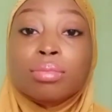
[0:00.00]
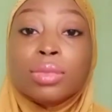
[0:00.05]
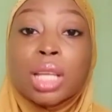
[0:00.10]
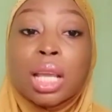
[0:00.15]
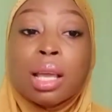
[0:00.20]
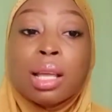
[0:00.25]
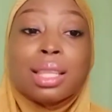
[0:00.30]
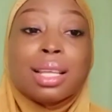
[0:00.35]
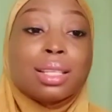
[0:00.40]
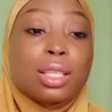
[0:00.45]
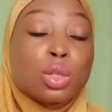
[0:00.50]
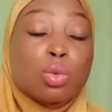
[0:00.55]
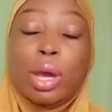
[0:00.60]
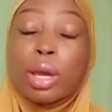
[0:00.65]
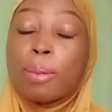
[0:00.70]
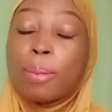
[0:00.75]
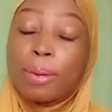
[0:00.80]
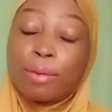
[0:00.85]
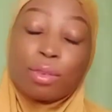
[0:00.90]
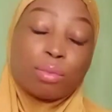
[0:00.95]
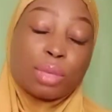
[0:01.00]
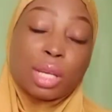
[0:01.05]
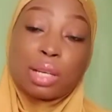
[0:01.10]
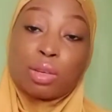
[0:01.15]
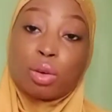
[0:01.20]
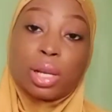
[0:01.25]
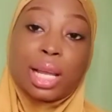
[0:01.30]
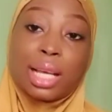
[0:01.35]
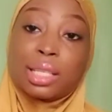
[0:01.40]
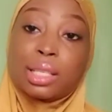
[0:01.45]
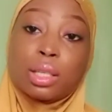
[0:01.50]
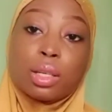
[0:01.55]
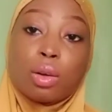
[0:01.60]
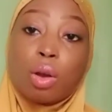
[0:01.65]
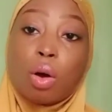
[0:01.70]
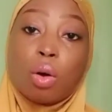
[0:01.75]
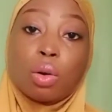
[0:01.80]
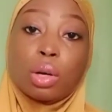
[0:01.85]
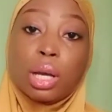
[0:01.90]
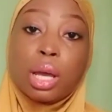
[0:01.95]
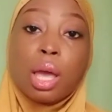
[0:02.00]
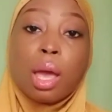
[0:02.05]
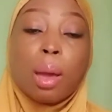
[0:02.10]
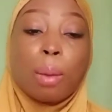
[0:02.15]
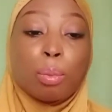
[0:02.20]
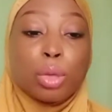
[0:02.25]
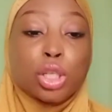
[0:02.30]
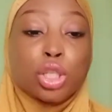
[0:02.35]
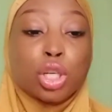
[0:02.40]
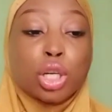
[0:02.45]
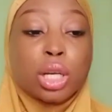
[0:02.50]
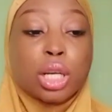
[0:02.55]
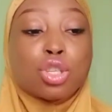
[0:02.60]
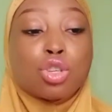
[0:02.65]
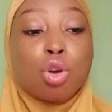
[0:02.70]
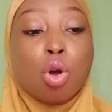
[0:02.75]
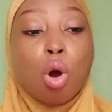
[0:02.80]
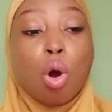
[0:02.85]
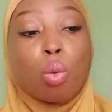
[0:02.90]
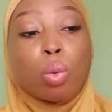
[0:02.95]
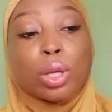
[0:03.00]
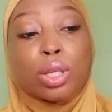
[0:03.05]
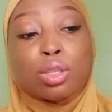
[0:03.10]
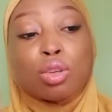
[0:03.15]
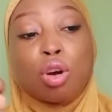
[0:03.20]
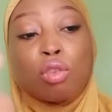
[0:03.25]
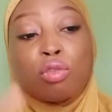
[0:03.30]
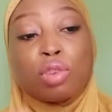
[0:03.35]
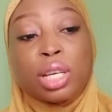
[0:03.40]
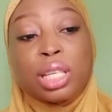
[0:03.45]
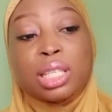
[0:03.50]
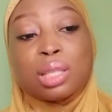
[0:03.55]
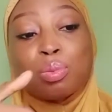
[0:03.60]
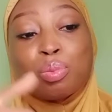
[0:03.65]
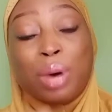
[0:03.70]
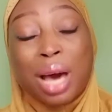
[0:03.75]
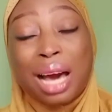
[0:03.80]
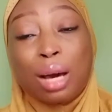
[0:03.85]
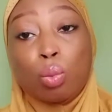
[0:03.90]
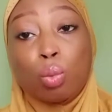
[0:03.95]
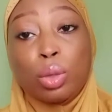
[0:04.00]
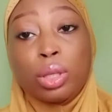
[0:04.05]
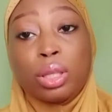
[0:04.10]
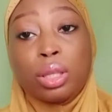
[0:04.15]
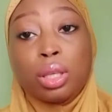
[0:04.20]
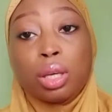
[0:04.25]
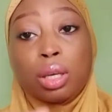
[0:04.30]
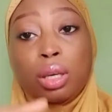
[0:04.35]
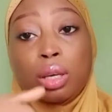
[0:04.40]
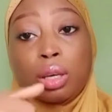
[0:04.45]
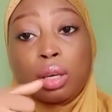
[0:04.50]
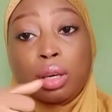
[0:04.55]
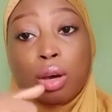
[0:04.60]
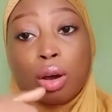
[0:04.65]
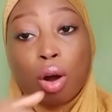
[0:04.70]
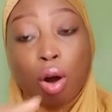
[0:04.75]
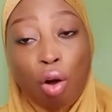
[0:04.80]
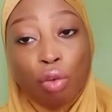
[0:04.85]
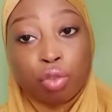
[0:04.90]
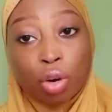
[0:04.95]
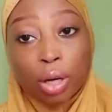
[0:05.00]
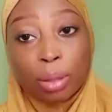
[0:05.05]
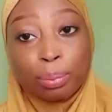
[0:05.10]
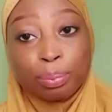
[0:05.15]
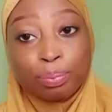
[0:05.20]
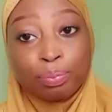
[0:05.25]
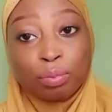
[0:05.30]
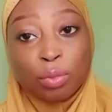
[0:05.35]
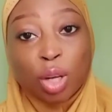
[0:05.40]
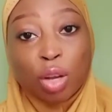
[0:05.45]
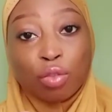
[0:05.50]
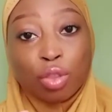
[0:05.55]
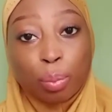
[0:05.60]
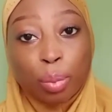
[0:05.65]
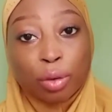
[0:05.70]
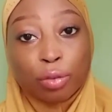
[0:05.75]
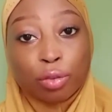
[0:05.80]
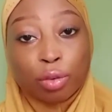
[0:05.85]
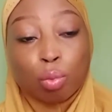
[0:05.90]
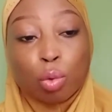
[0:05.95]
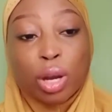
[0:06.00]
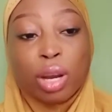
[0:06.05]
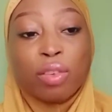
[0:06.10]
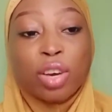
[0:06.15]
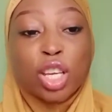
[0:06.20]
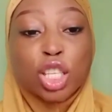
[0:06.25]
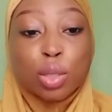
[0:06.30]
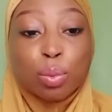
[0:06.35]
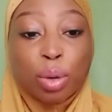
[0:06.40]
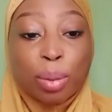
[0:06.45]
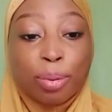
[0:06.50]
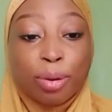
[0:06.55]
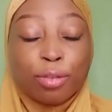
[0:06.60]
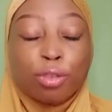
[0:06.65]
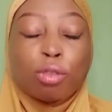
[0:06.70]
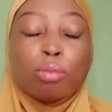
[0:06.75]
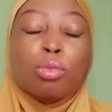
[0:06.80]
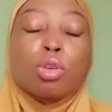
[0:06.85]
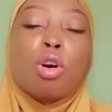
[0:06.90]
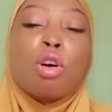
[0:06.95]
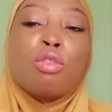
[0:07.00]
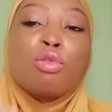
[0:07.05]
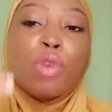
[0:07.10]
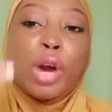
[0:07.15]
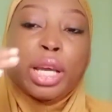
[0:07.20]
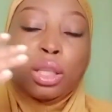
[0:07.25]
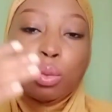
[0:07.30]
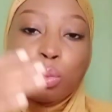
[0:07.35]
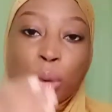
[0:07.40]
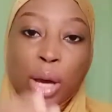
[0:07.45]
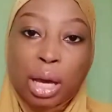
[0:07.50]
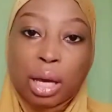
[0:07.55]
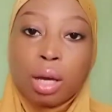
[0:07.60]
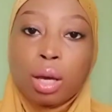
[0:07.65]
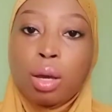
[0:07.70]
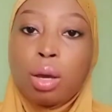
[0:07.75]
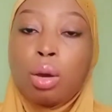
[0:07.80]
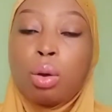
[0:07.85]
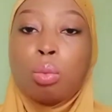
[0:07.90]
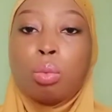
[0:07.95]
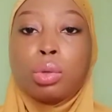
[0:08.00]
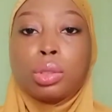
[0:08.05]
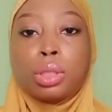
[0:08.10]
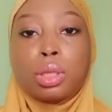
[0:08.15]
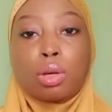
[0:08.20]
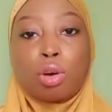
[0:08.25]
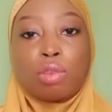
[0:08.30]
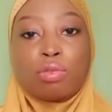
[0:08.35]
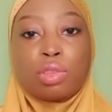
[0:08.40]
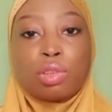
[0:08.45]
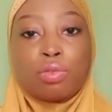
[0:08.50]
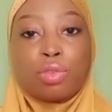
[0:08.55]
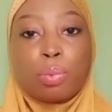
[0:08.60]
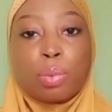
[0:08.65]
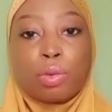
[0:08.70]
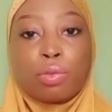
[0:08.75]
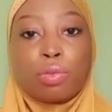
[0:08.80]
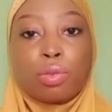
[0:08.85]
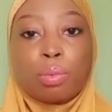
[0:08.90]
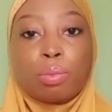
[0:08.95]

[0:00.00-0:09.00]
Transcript: That is why your perfumes are not lasting long. Make sure that you always cover it back with the cover of the perfume. Whenever you spray perfume, cover it back with the cover of the perfume.